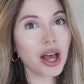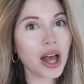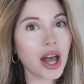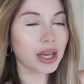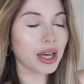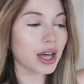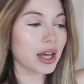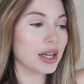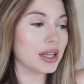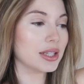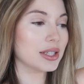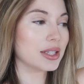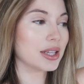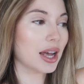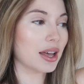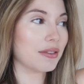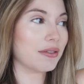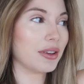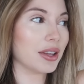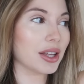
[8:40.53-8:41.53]
because
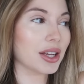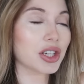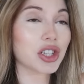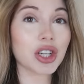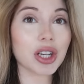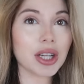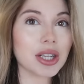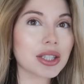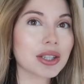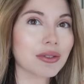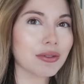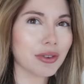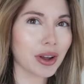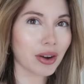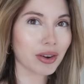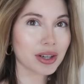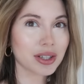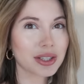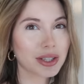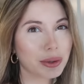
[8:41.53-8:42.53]
I feel like she eats
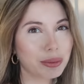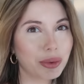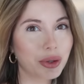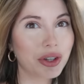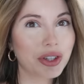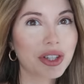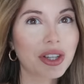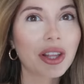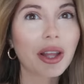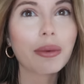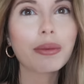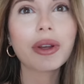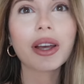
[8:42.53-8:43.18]
very similar to them.